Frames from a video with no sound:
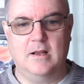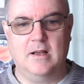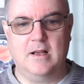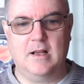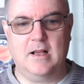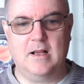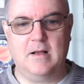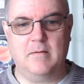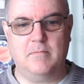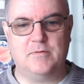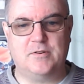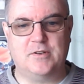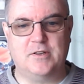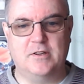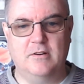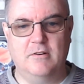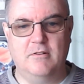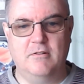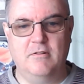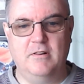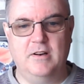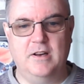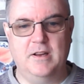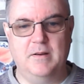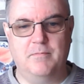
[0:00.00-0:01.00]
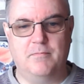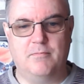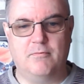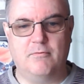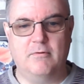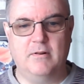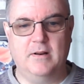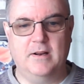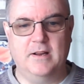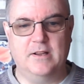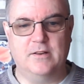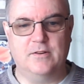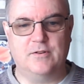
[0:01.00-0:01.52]
Absolutely
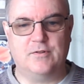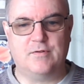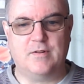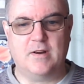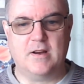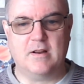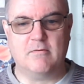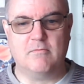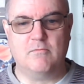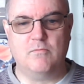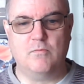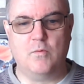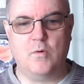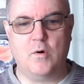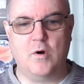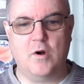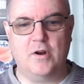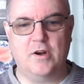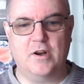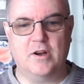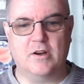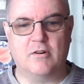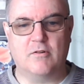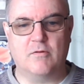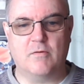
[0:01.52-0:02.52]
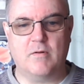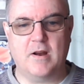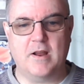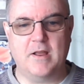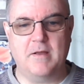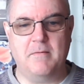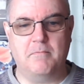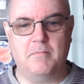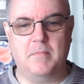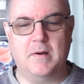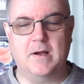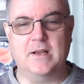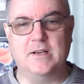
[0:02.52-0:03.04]
brilliant track. What a
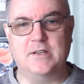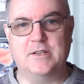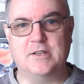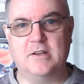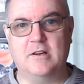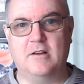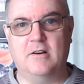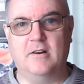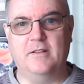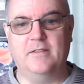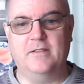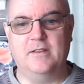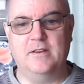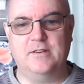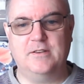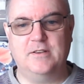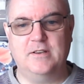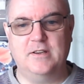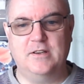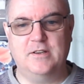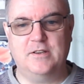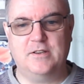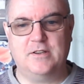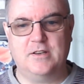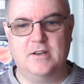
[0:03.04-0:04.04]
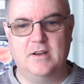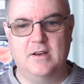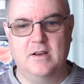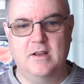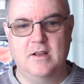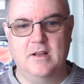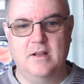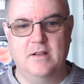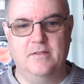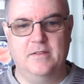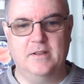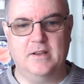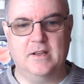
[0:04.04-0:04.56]
great bass line this is.
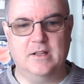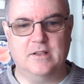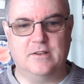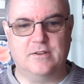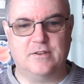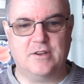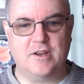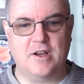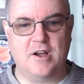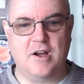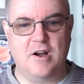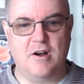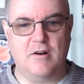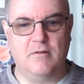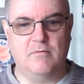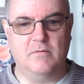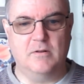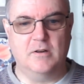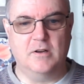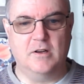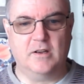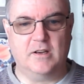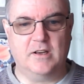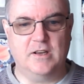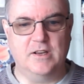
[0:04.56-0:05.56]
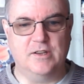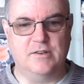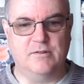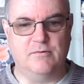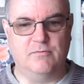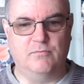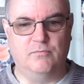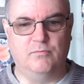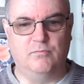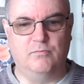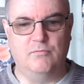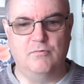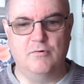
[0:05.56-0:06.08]
The guitar work is
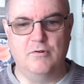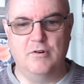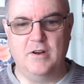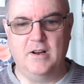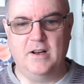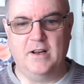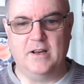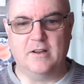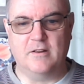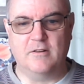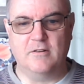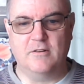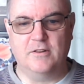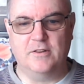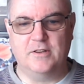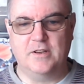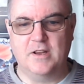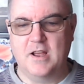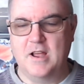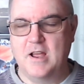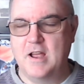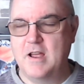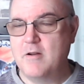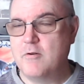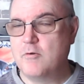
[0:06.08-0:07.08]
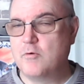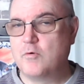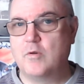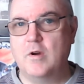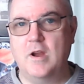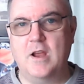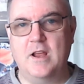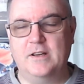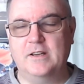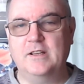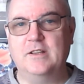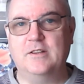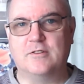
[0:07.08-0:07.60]
really good.
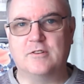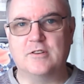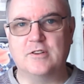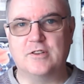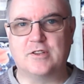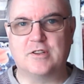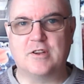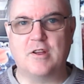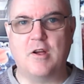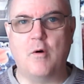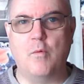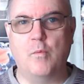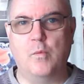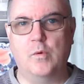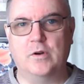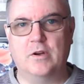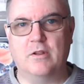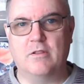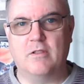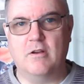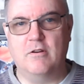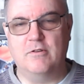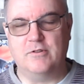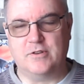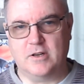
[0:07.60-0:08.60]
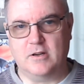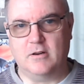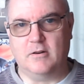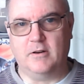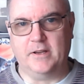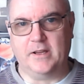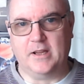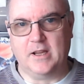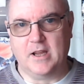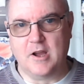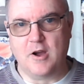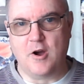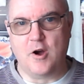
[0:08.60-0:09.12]
It is just one of those
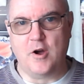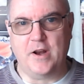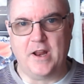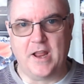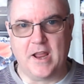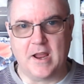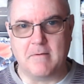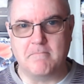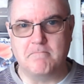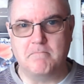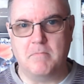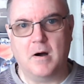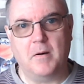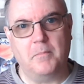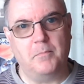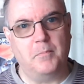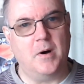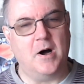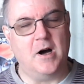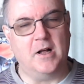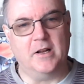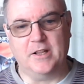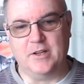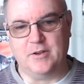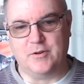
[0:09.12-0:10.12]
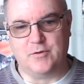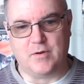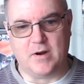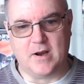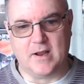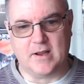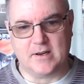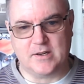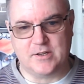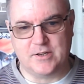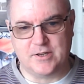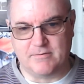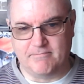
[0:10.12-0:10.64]
iconic Bob Marley
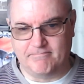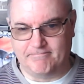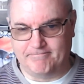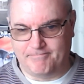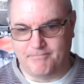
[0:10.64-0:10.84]
tracks.